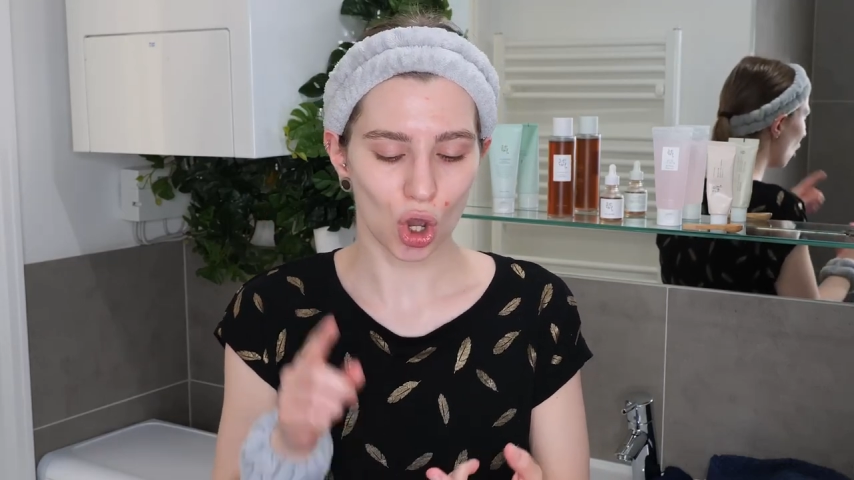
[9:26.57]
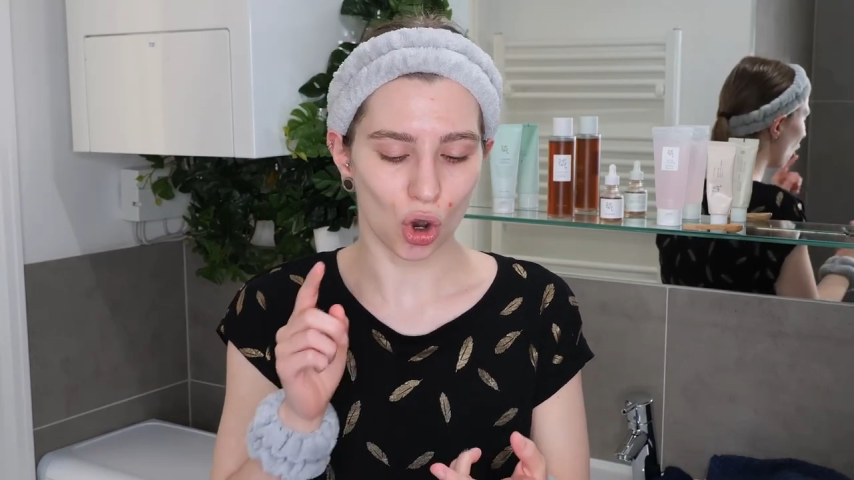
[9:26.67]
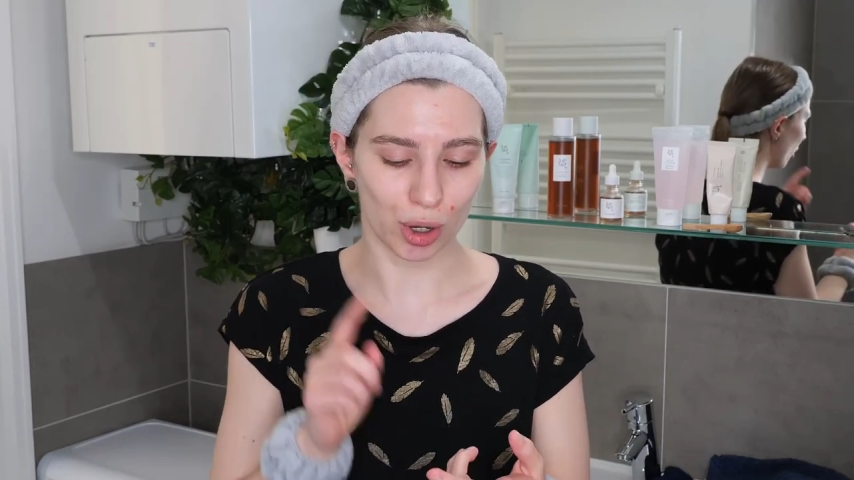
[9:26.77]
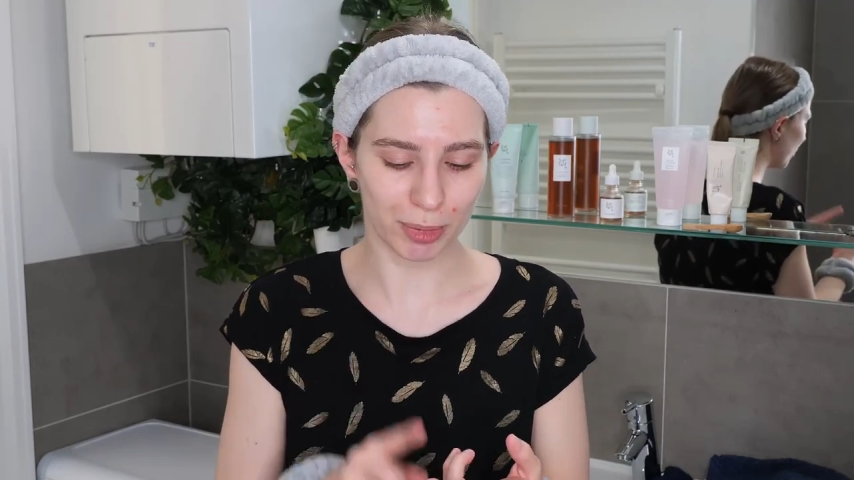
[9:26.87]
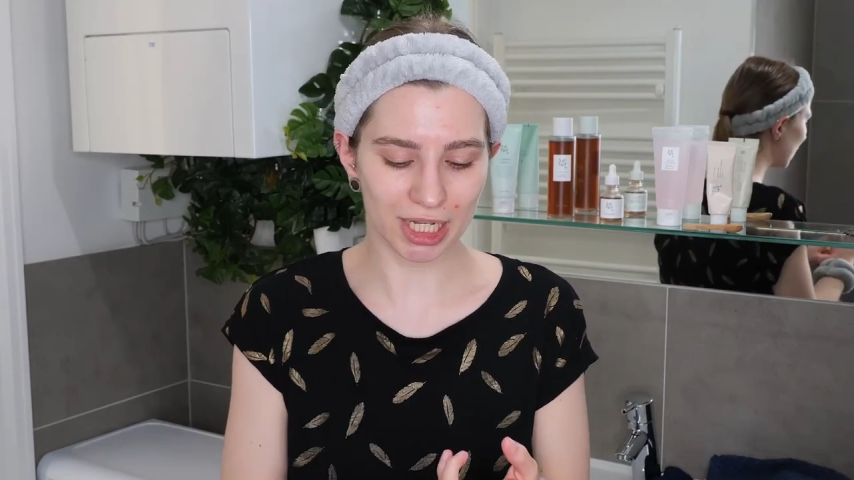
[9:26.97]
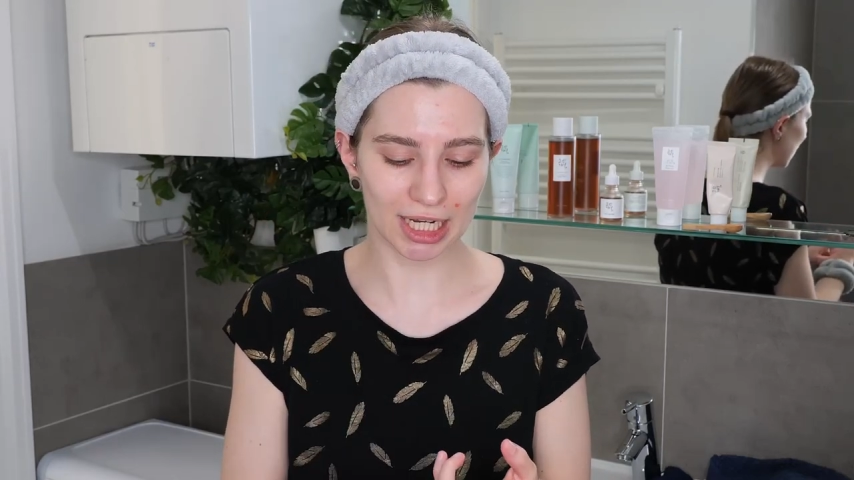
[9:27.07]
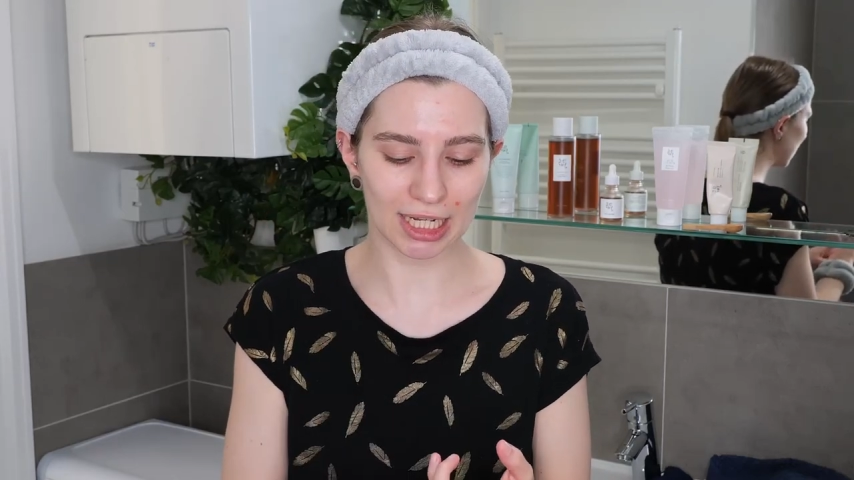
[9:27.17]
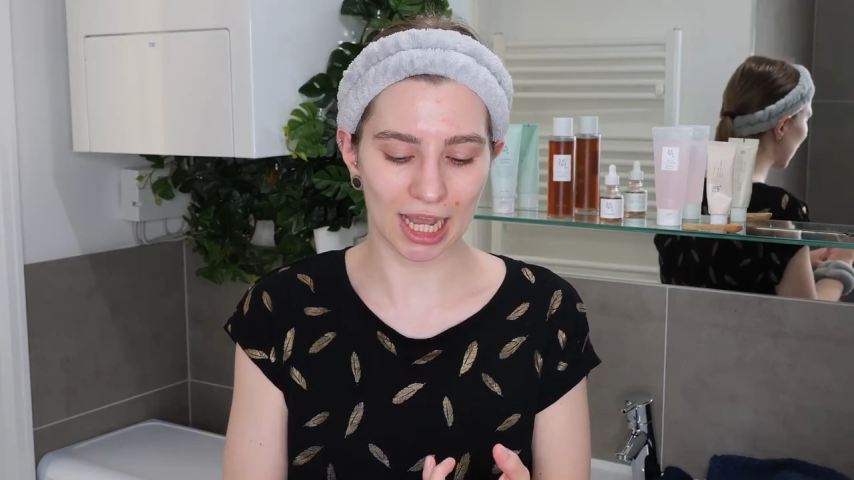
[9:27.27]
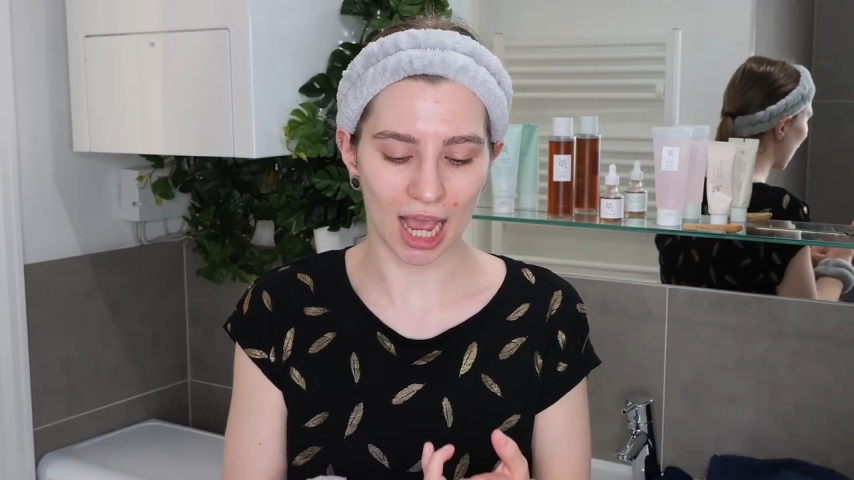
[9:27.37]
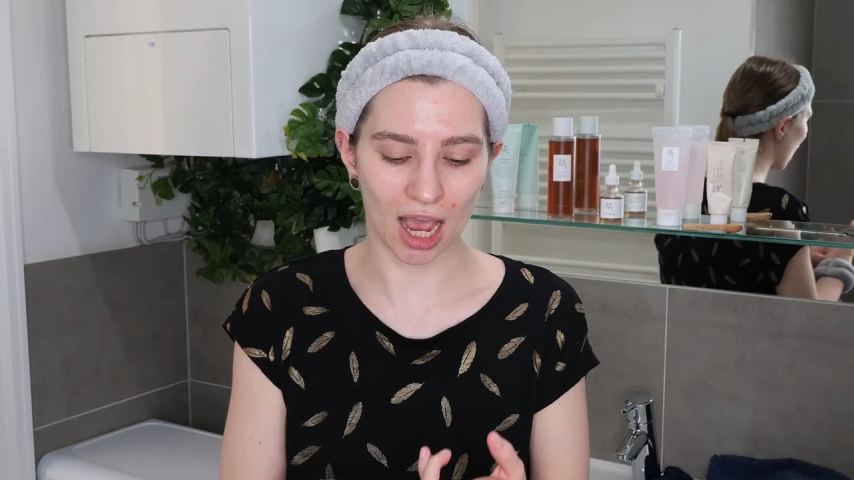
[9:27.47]
or
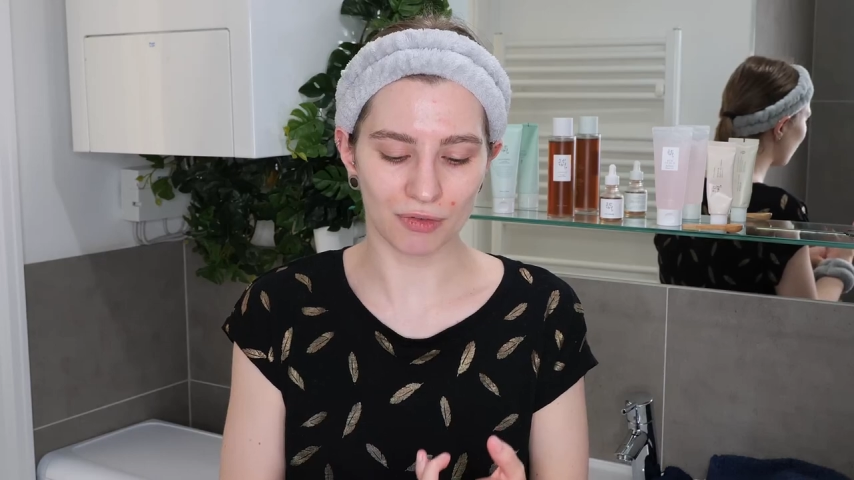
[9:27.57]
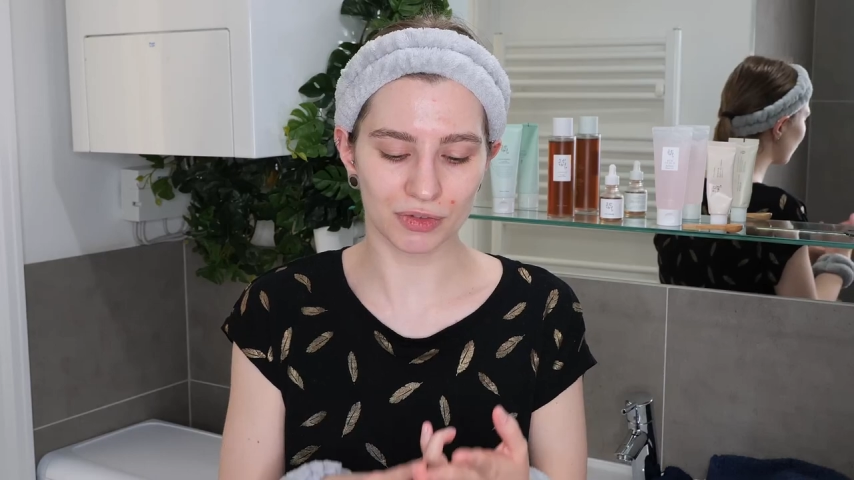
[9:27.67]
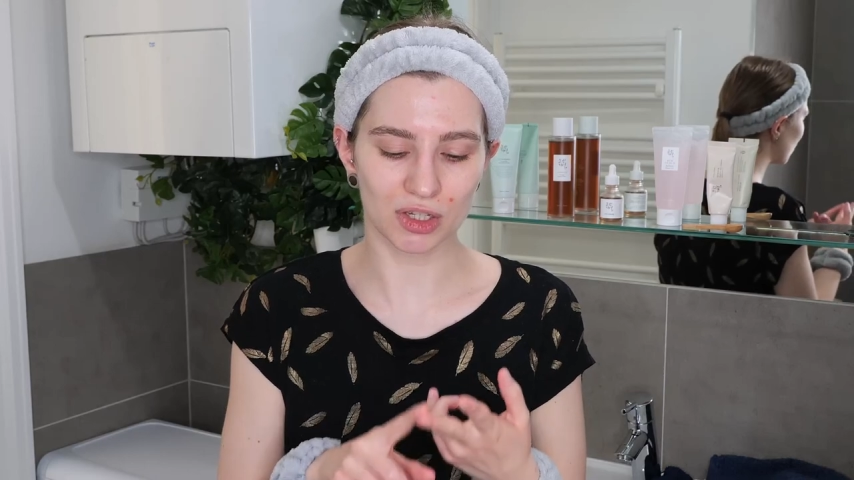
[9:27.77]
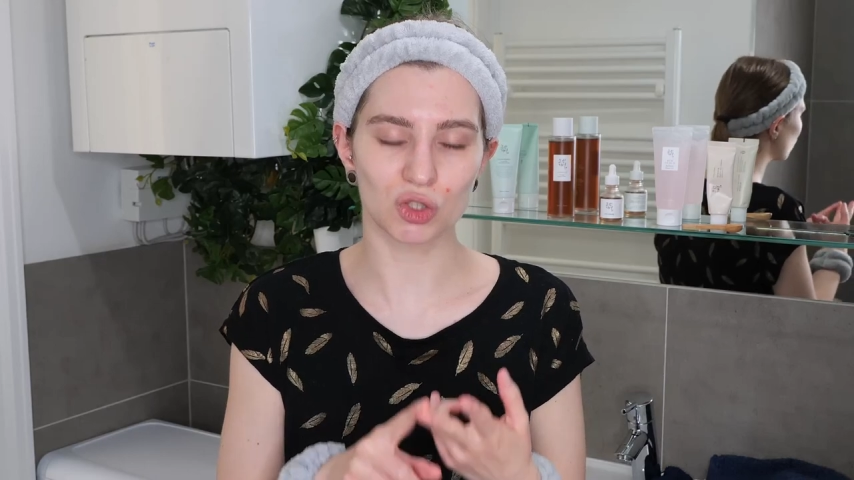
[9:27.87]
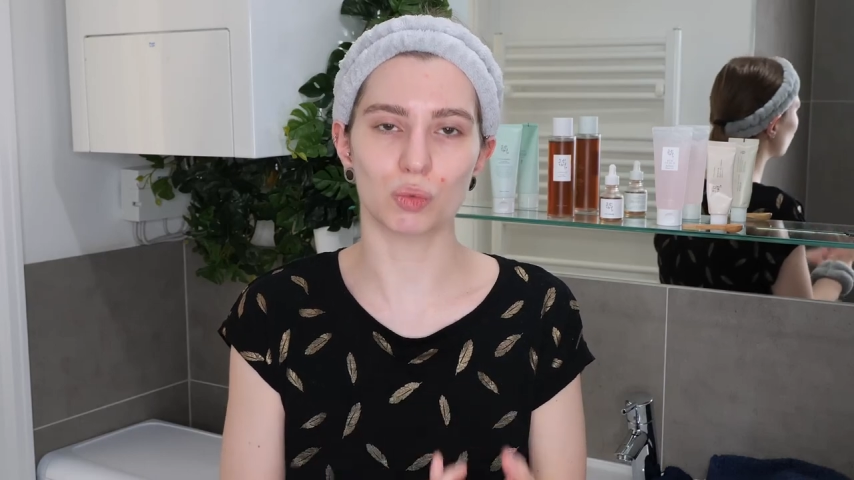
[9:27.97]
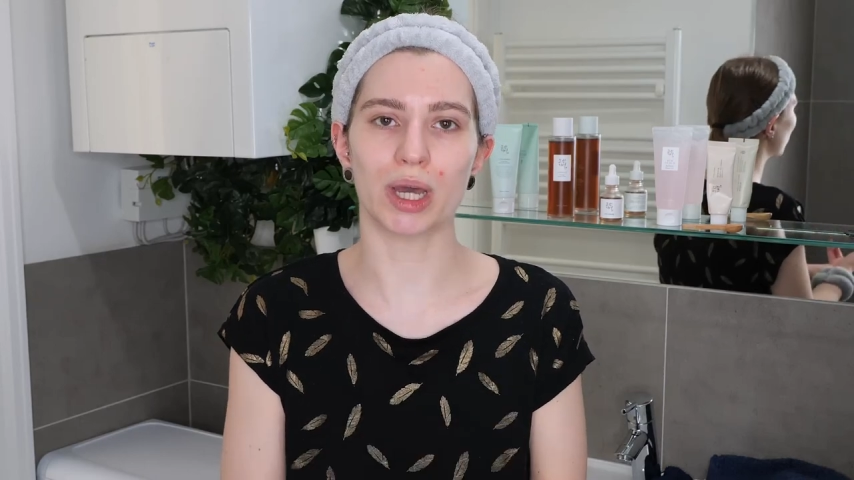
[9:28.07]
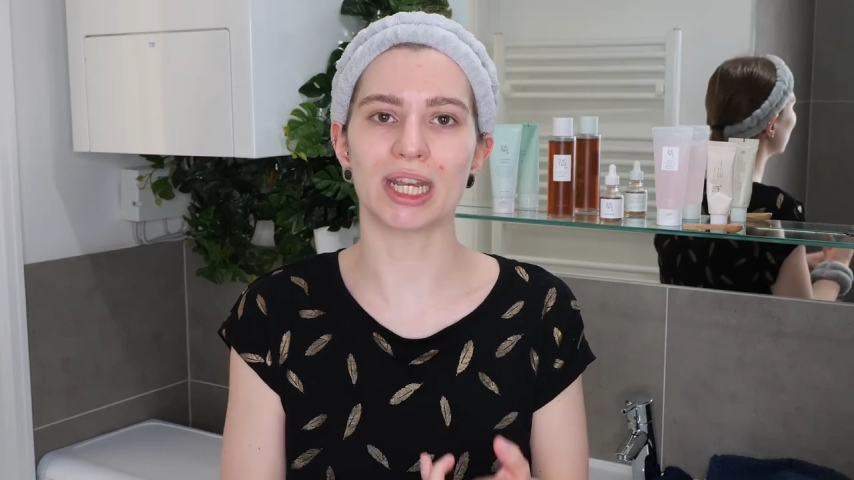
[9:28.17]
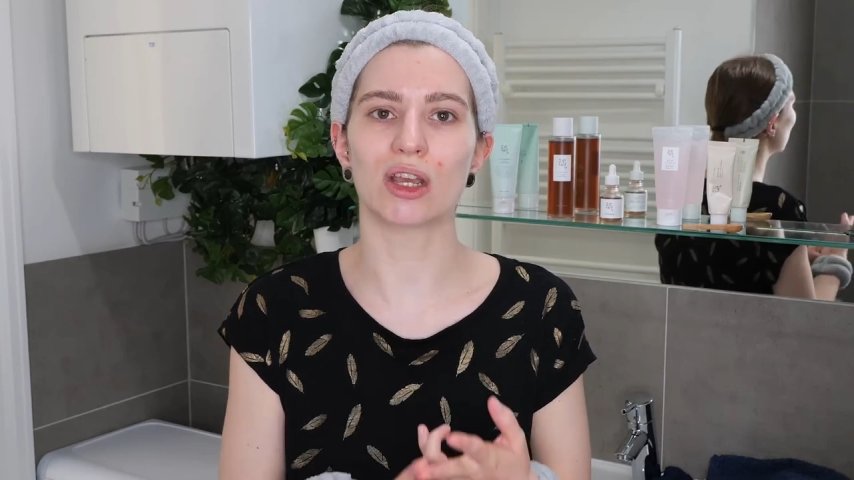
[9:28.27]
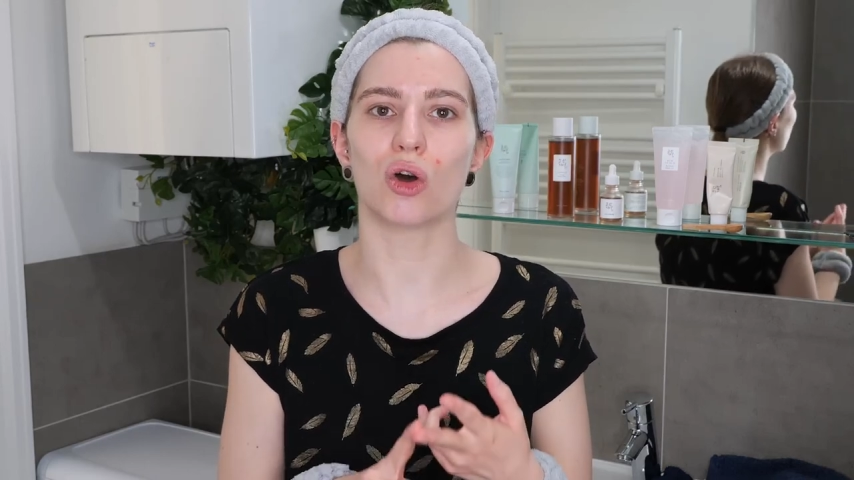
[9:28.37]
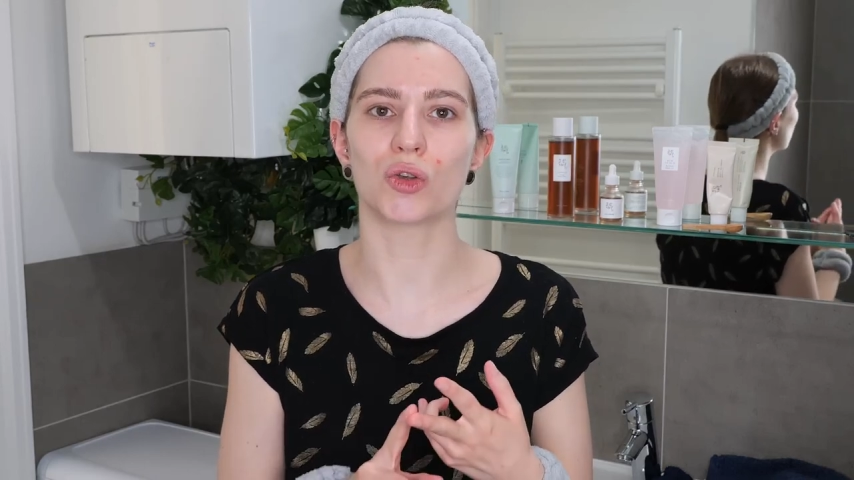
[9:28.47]
immediately after
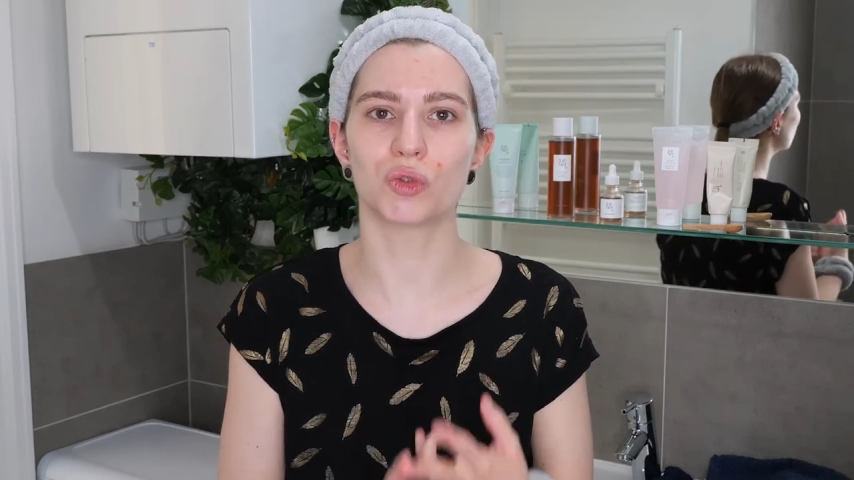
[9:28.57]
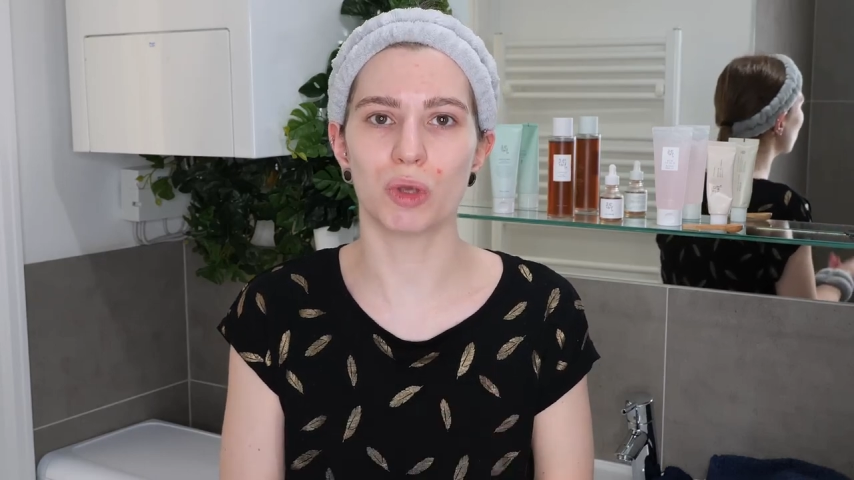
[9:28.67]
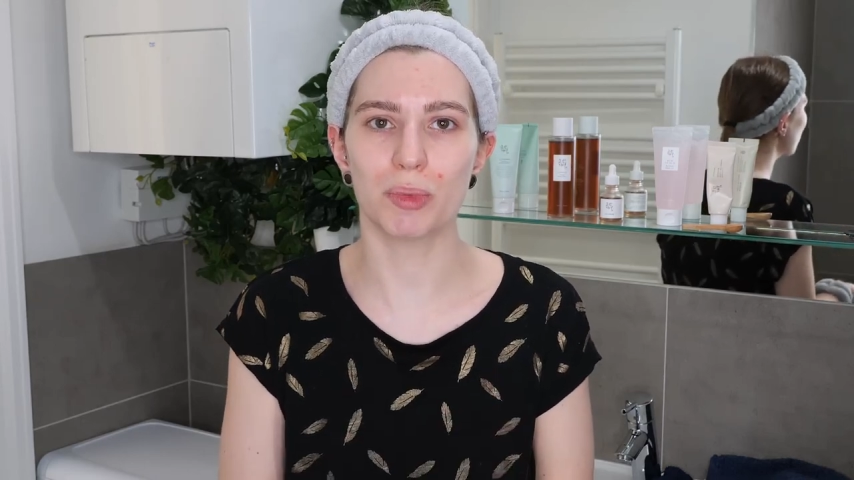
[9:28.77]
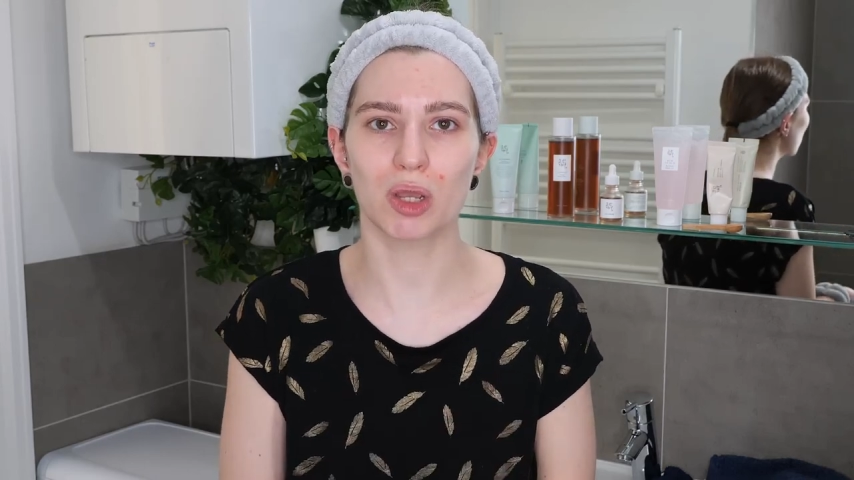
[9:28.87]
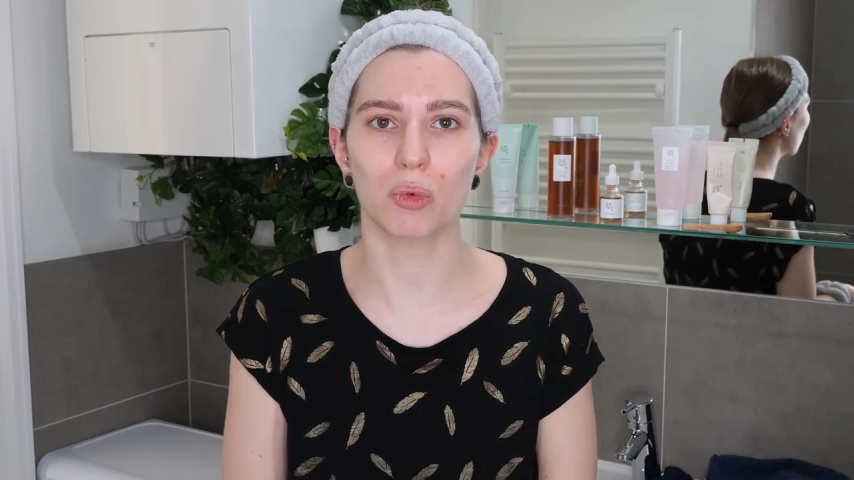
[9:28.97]
sweating or swimming